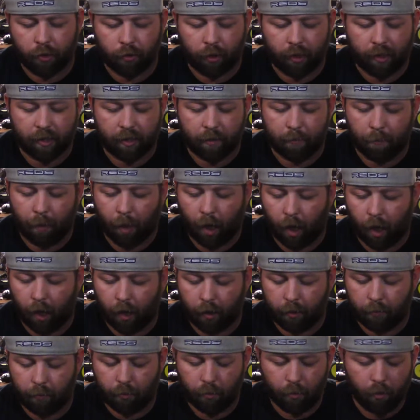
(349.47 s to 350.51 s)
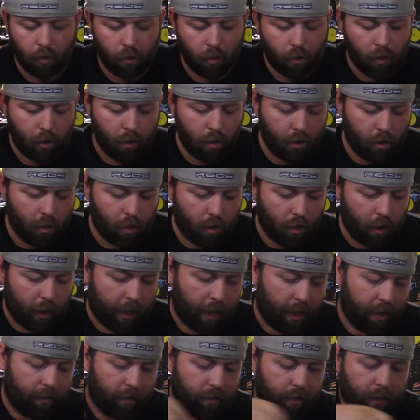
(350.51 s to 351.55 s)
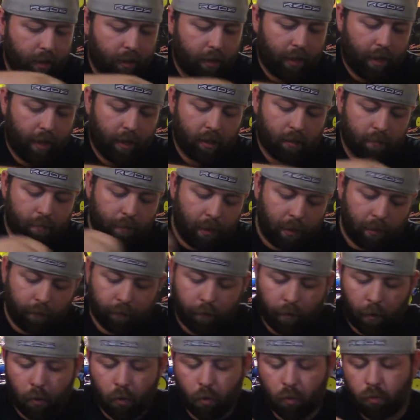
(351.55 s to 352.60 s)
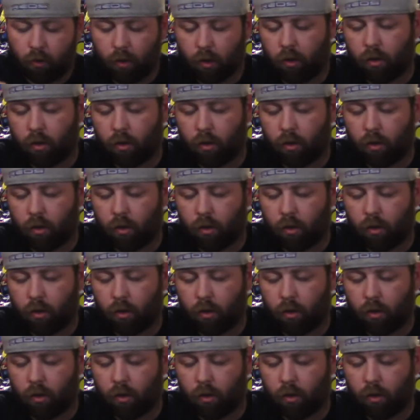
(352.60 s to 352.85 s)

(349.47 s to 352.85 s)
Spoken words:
Racing pipe and the S manifold.